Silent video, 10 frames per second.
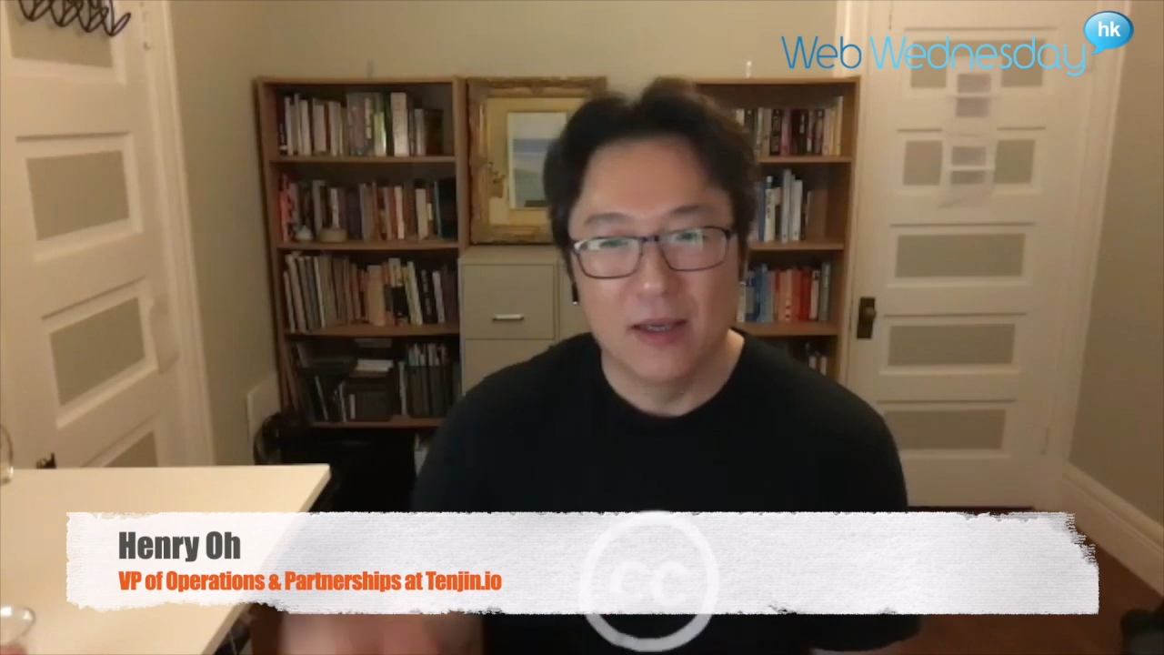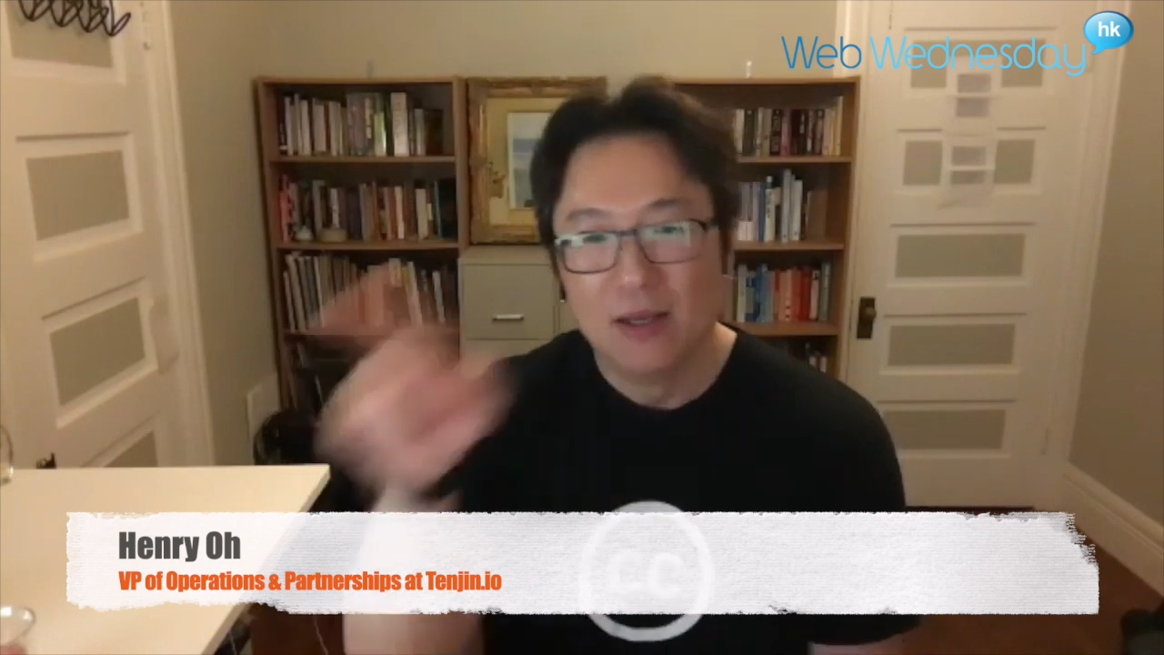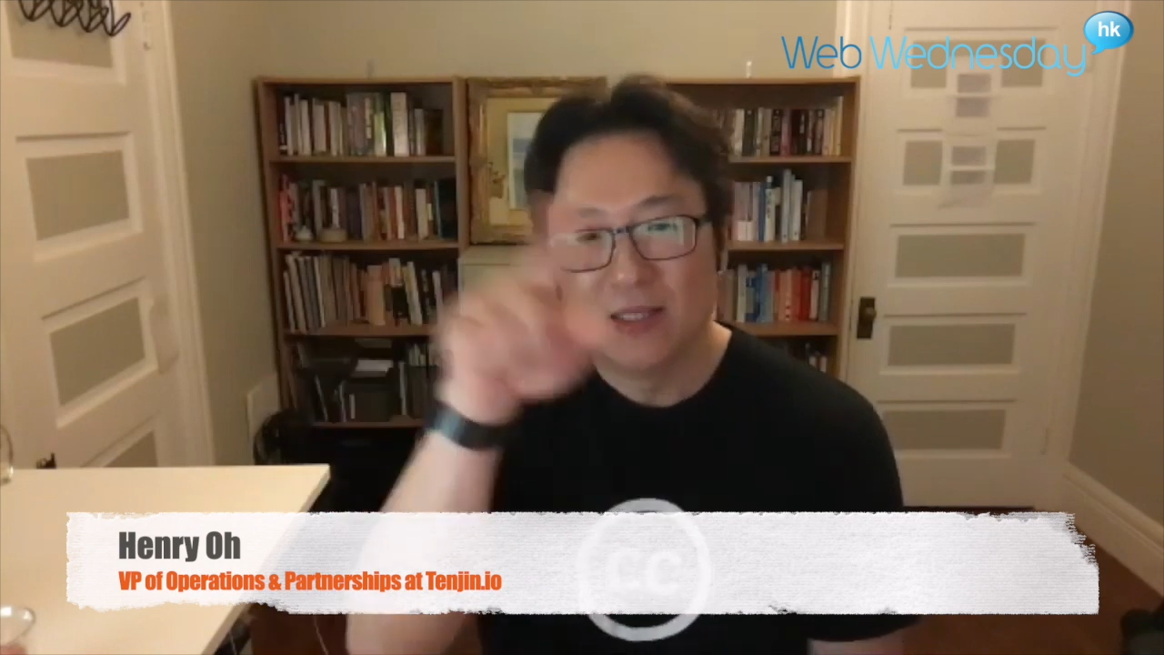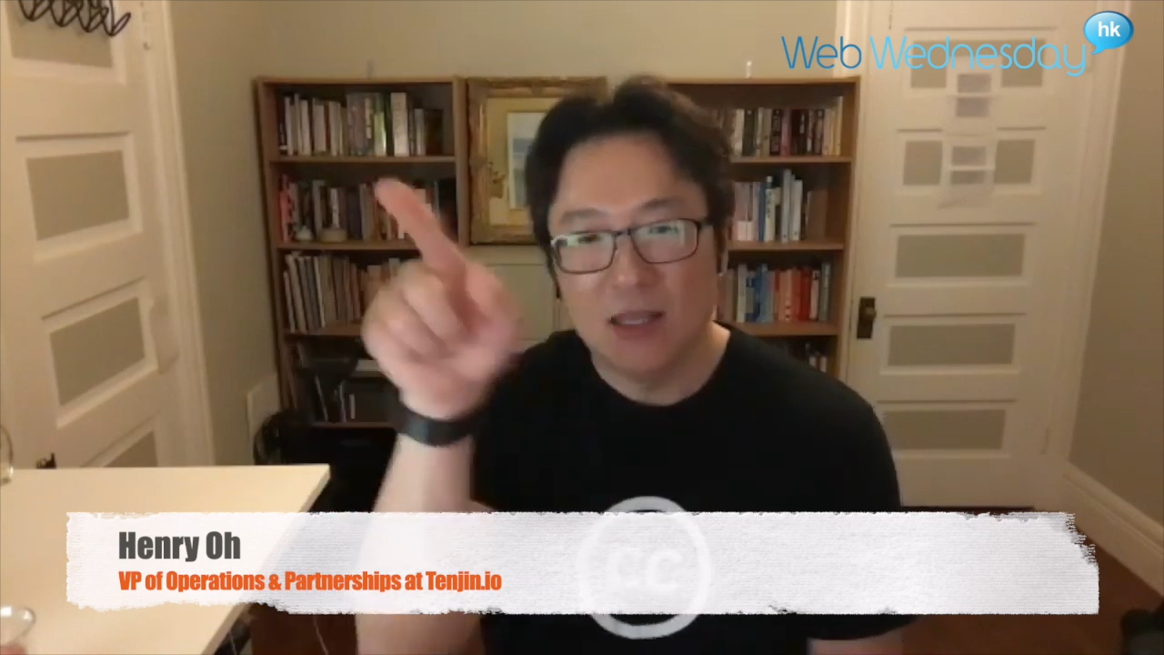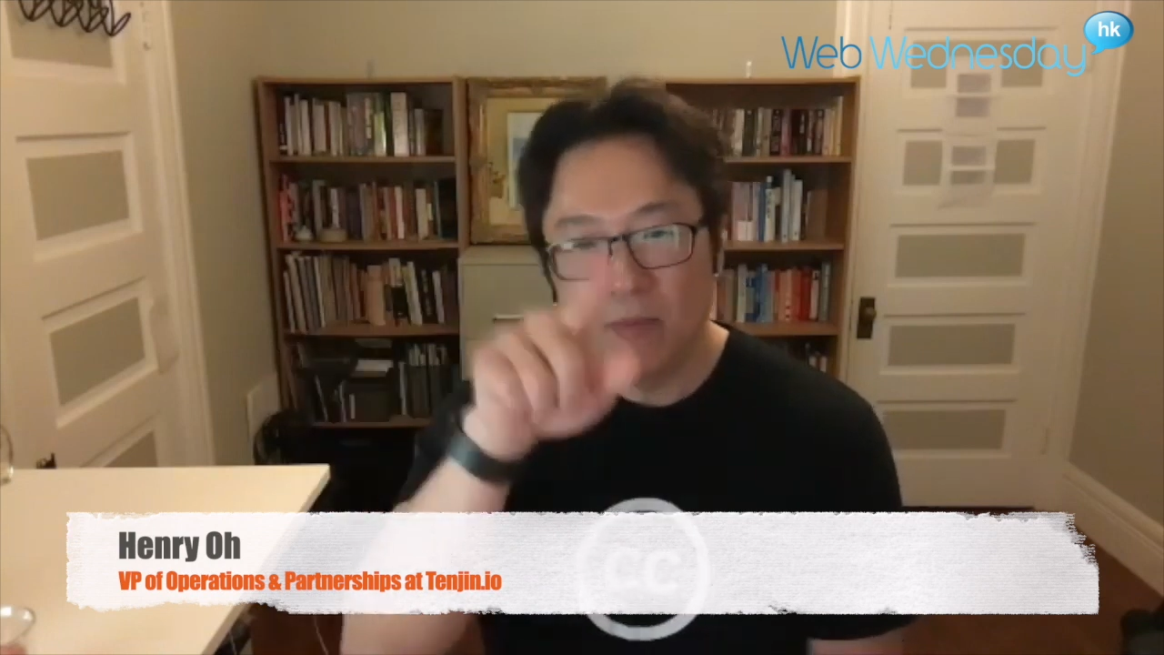
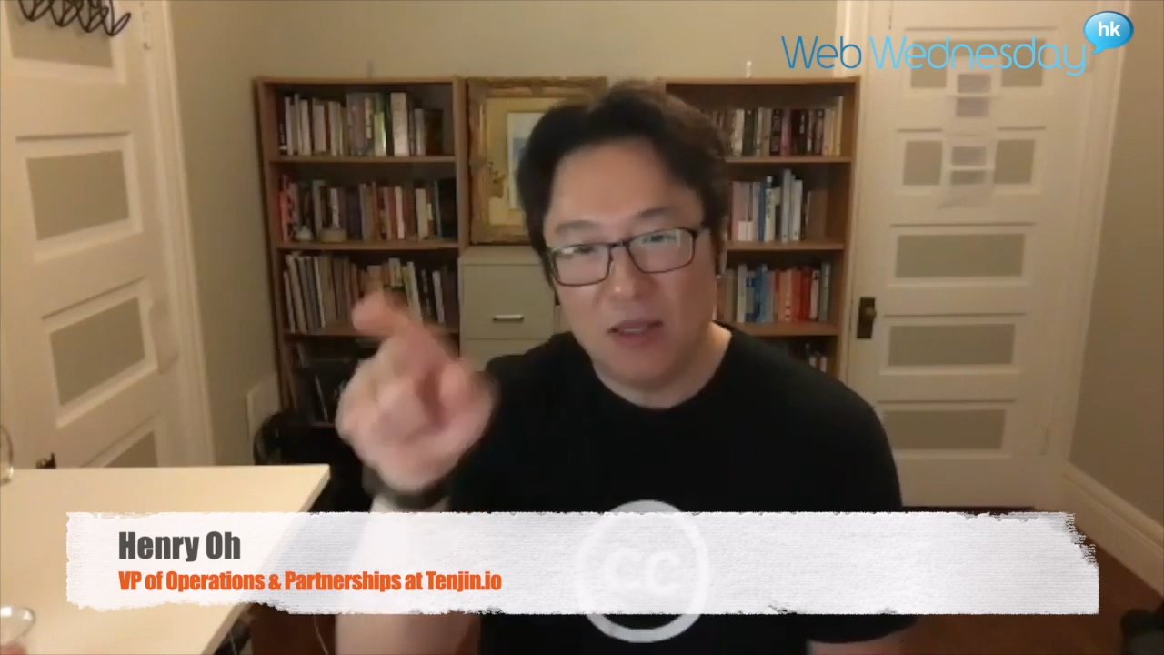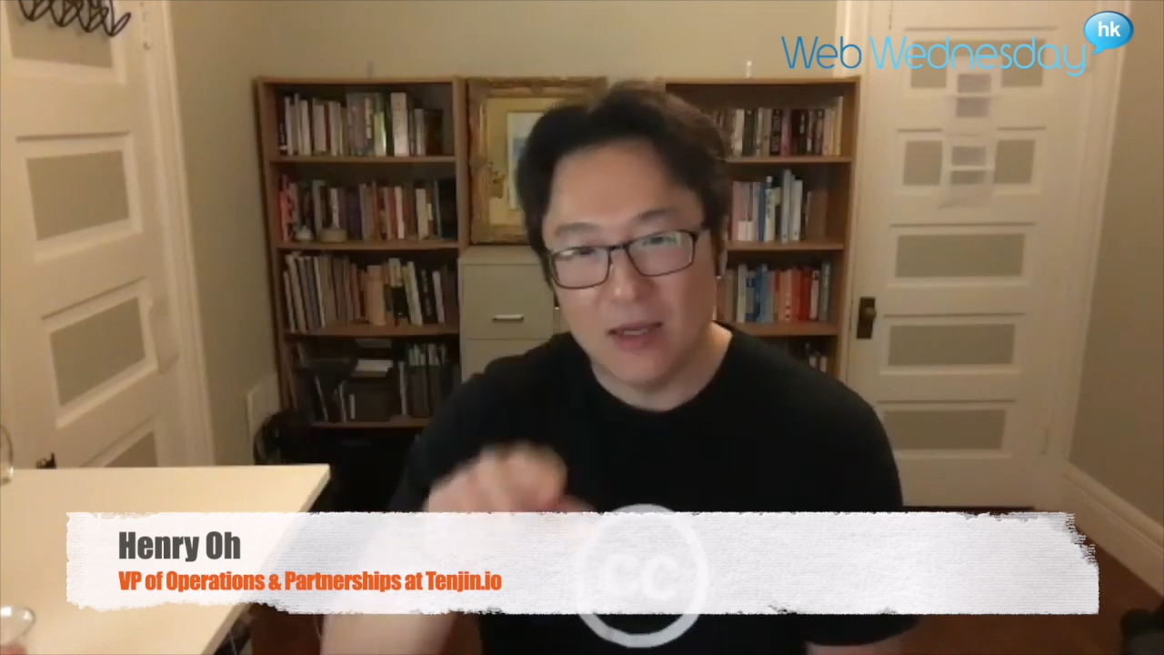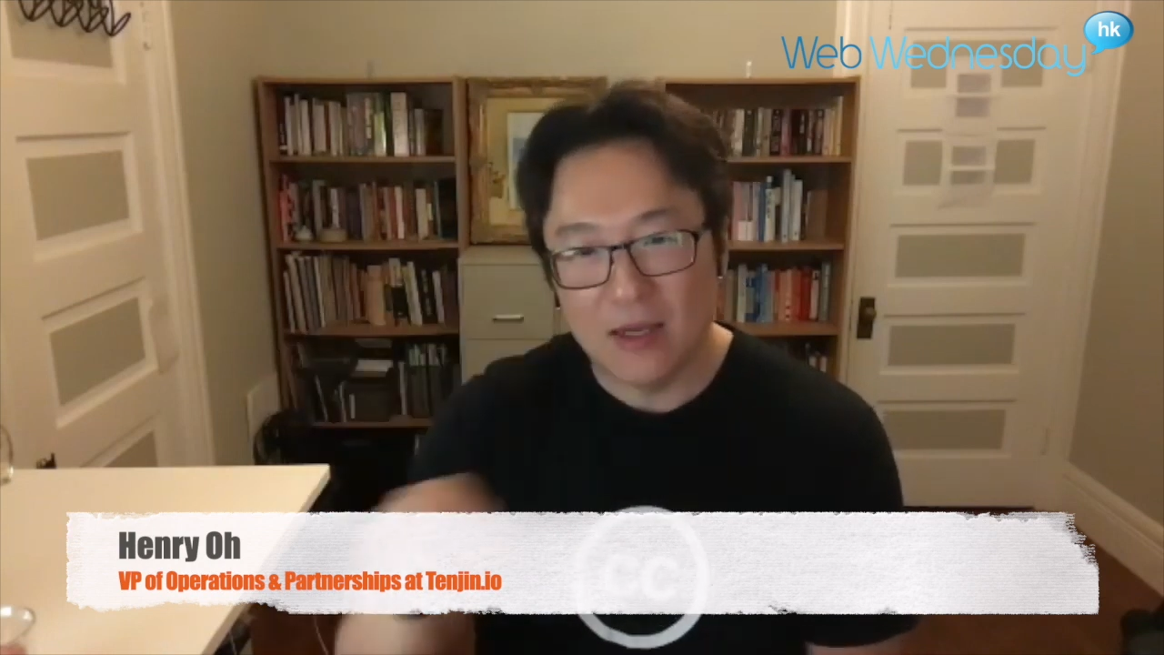centipede that comes